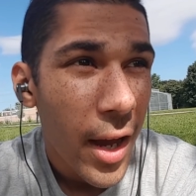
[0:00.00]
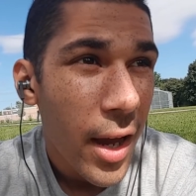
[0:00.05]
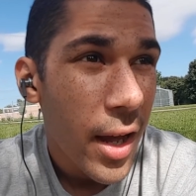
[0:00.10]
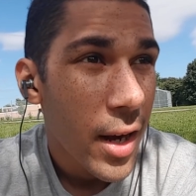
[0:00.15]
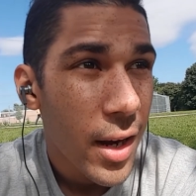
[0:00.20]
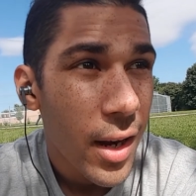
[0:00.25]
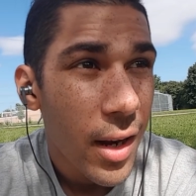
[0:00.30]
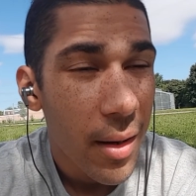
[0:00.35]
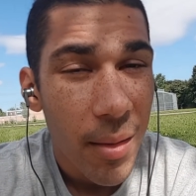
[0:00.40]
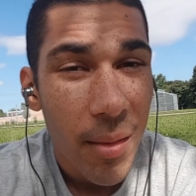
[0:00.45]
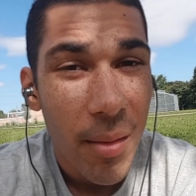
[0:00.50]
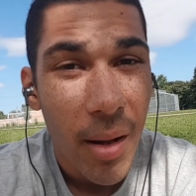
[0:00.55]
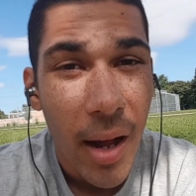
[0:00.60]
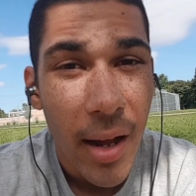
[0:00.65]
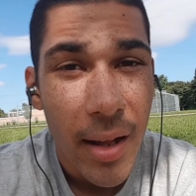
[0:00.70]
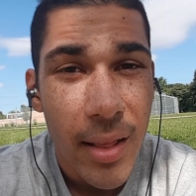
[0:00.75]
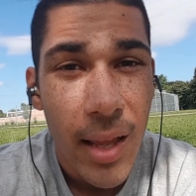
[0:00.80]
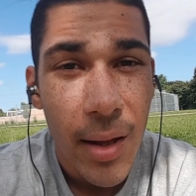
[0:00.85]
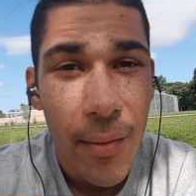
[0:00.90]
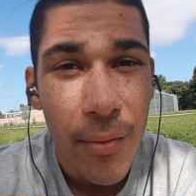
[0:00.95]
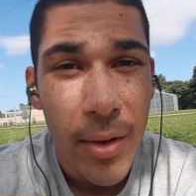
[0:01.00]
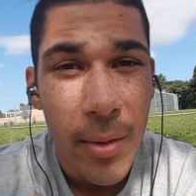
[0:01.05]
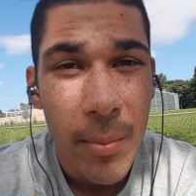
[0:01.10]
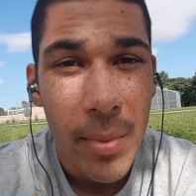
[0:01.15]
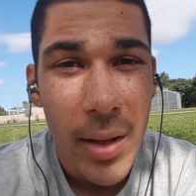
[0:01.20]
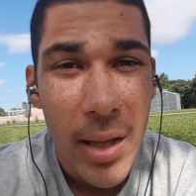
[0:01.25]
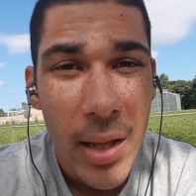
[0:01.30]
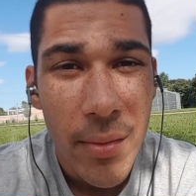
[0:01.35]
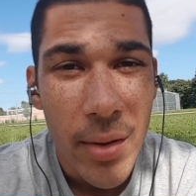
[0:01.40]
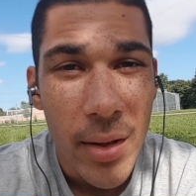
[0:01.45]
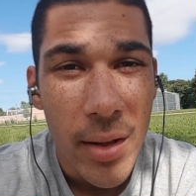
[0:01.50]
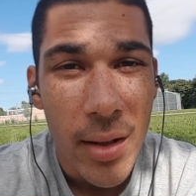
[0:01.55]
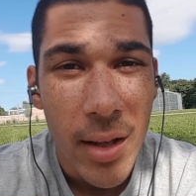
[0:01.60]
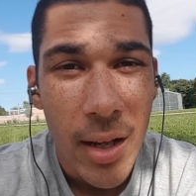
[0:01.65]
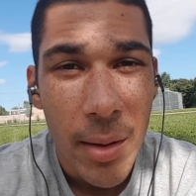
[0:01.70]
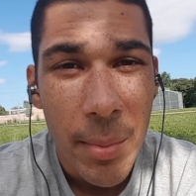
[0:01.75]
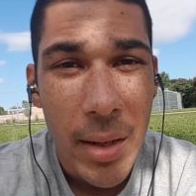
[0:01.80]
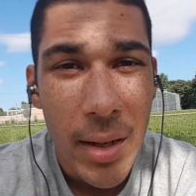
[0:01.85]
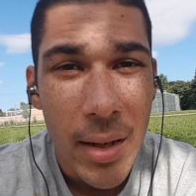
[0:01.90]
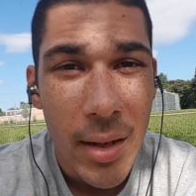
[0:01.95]
And I definitely believe it.
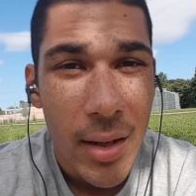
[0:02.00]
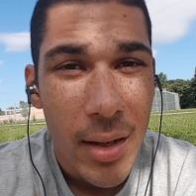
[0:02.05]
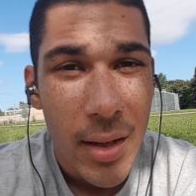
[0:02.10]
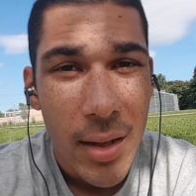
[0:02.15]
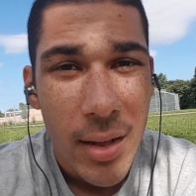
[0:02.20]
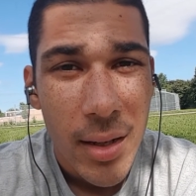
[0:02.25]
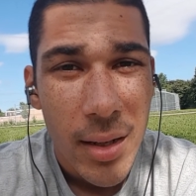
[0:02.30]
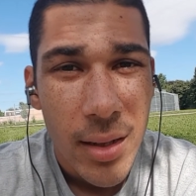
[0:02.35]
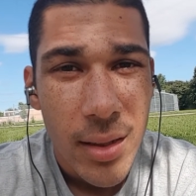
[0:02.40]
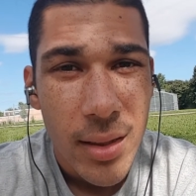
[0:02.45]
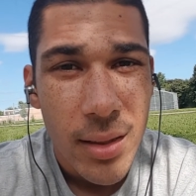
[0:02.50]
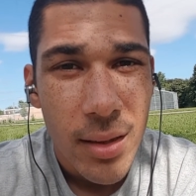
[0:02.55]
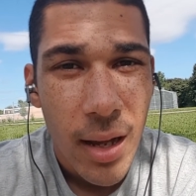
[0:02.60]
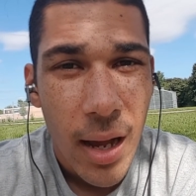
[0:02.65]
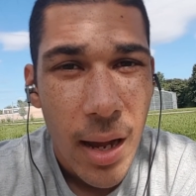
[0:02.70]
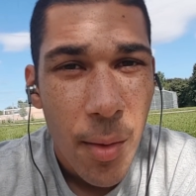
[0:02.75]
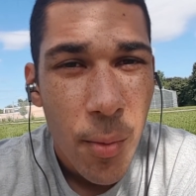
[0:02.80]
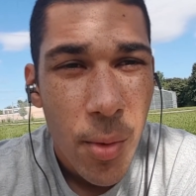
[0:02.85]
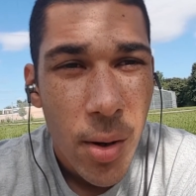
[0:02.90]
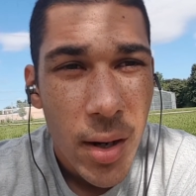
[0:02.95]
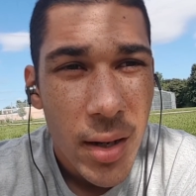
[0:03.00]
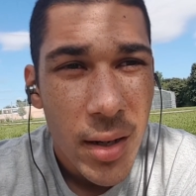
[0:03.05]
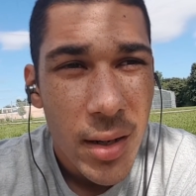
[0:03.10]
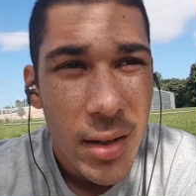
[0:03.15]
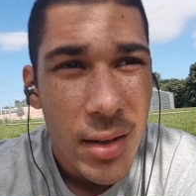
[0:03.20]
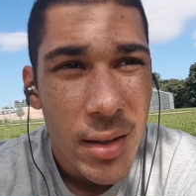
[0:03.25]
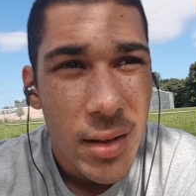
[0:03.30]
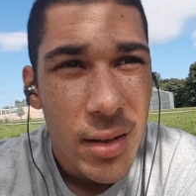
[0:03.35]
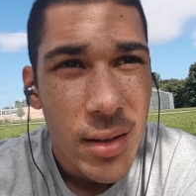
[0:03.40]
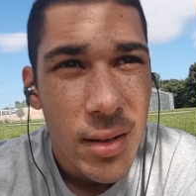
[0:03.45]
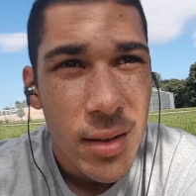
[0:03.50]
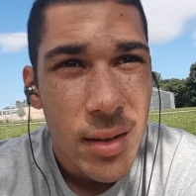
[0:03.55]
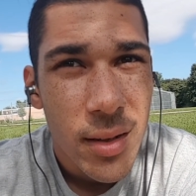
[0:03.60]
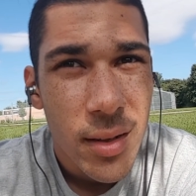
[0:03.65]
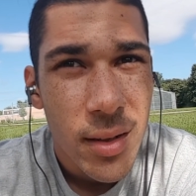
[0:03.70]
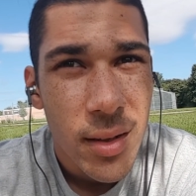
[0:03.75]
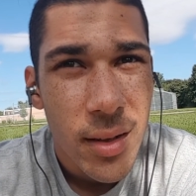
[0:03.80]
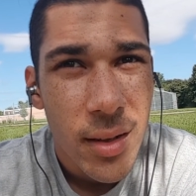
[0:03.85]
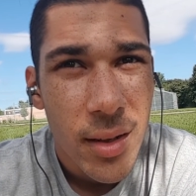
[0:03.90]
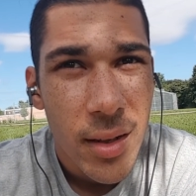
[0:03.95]
I mean, Taiwan
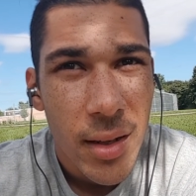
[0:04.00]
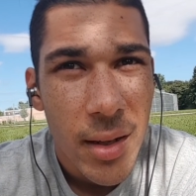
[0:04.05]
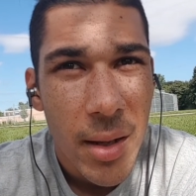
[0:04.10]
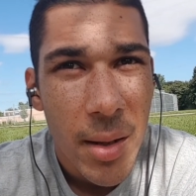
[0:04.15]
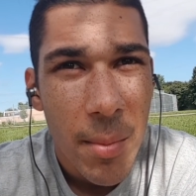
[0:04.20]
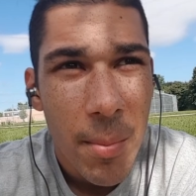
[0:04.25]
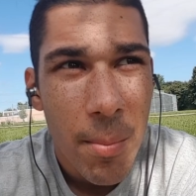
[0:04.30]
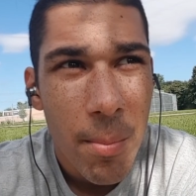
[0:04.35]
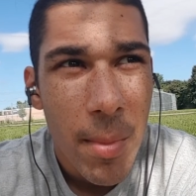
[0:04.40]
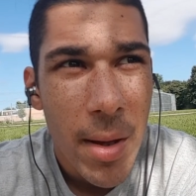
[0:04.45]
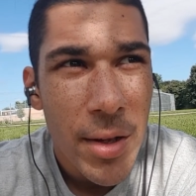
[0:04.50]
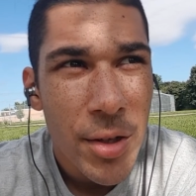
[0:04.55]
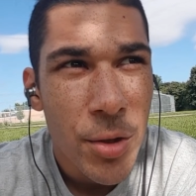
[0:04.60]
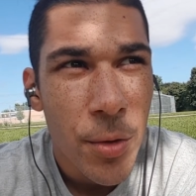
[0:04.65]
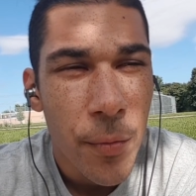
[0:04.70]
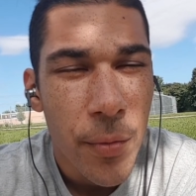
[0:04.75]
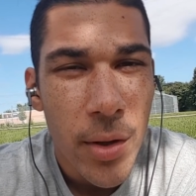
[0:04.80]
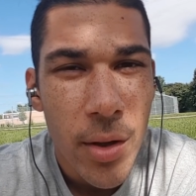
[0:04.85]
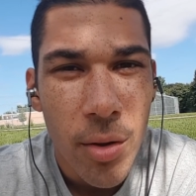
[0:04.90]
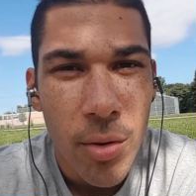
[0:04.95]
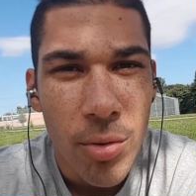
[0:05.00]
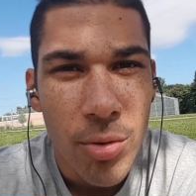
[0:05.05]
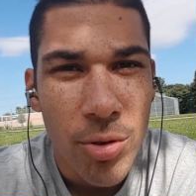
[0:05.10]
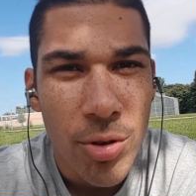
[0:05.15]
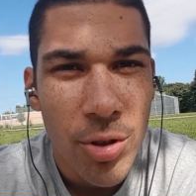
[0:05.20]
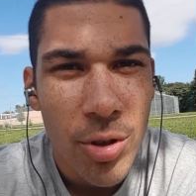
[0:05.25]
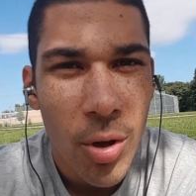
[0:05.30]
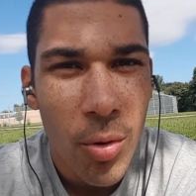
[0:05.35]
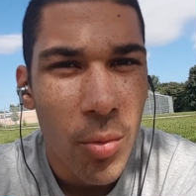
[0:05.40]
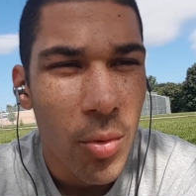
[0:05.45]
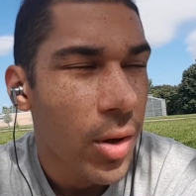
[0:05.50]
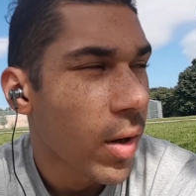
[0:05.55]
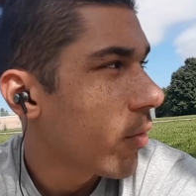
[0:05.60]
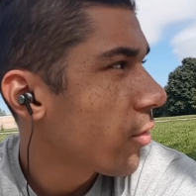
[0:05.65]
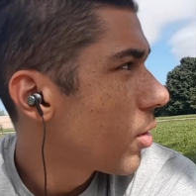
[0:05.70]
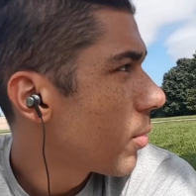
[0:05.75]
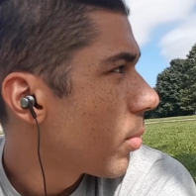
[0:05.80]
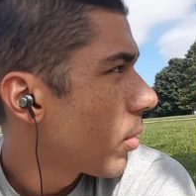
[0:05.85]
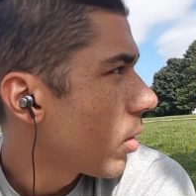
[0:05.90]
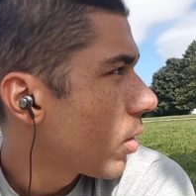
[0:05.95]
makes you feel so
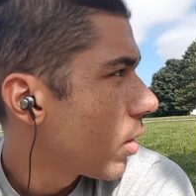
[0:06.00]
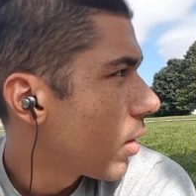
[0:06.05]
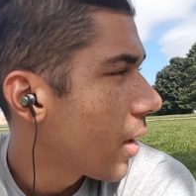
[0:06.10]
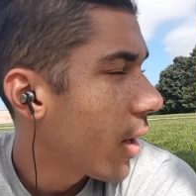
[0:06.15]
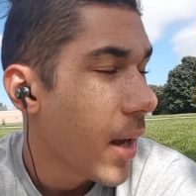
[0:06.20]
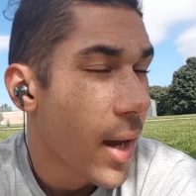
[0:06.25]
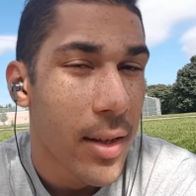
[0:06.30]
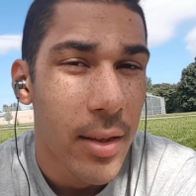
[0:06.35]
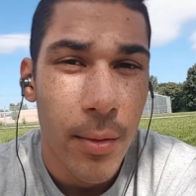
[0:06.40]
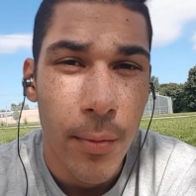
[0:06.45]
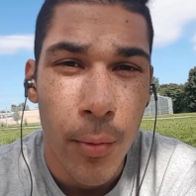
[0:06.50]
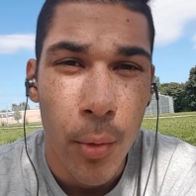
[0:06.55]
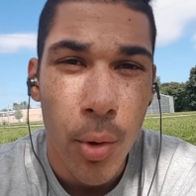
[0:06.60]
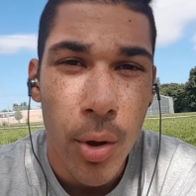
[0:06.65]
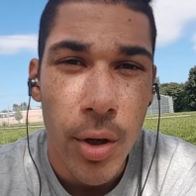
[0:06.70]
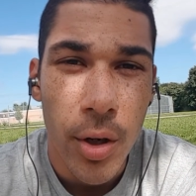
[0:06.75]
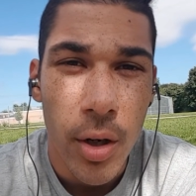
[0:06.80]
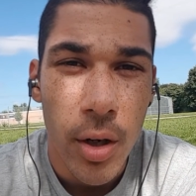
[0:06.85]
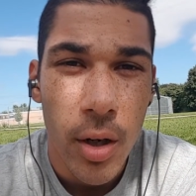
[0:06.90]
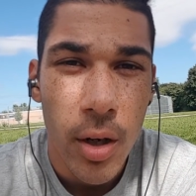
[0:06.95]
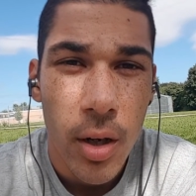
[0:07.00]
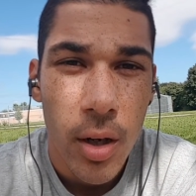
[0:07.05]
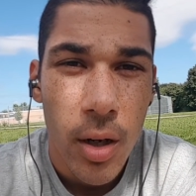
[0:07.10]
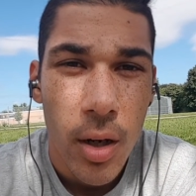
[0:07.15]
comfortable as a foreigner.